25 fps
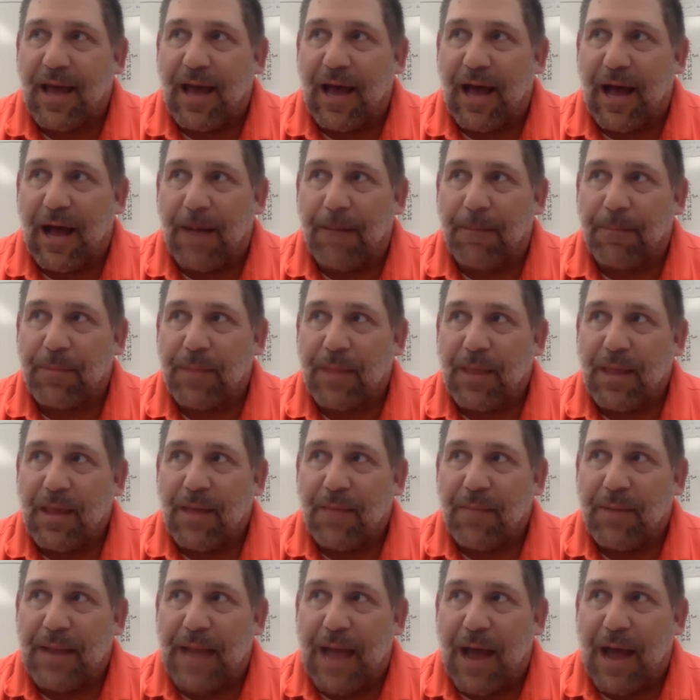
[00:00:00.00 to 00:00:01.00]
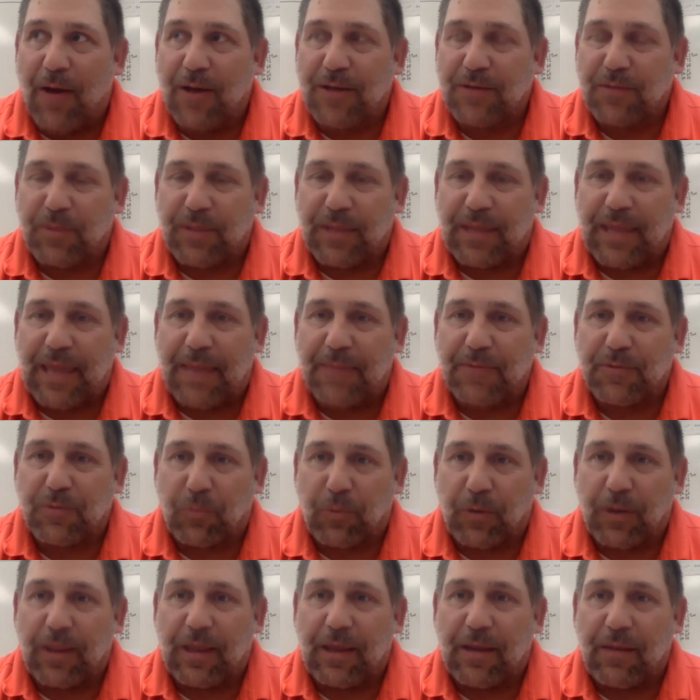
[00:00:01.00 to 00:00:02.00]
Um, but now is when the games
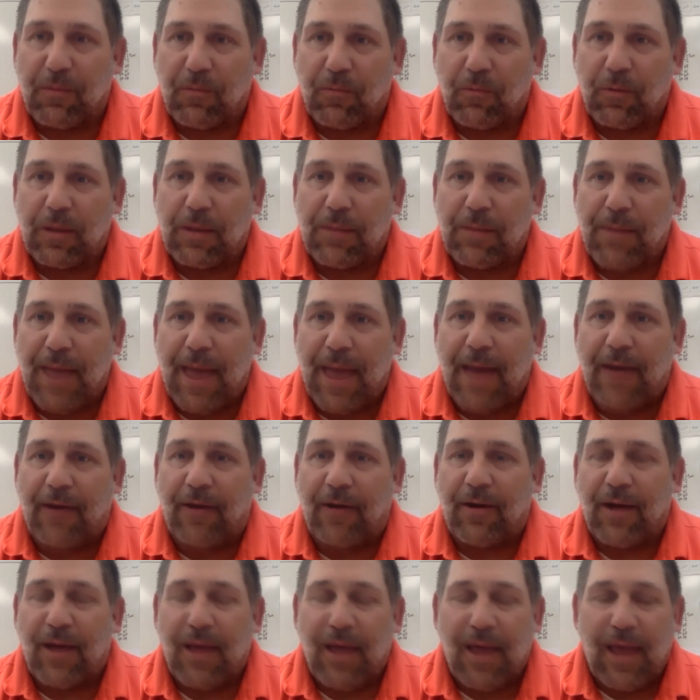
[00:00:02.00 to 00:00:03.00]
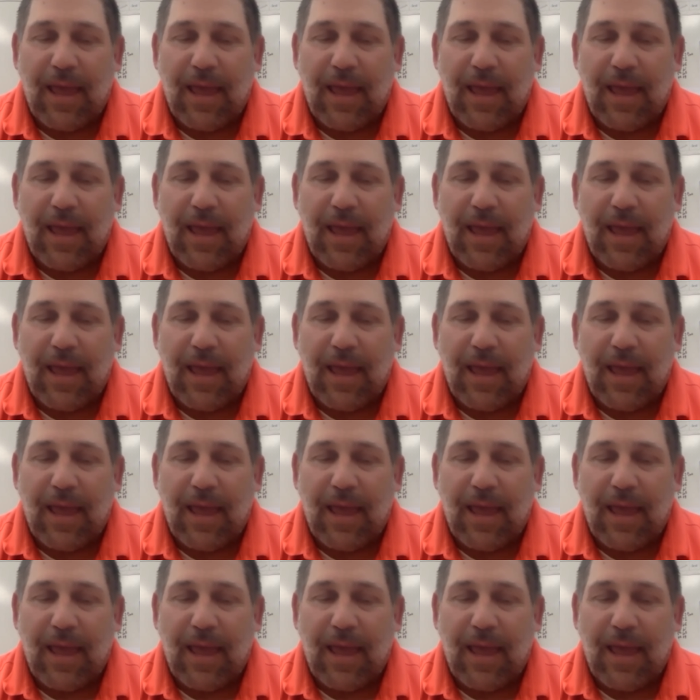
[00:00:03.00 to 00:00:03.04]
really really matter.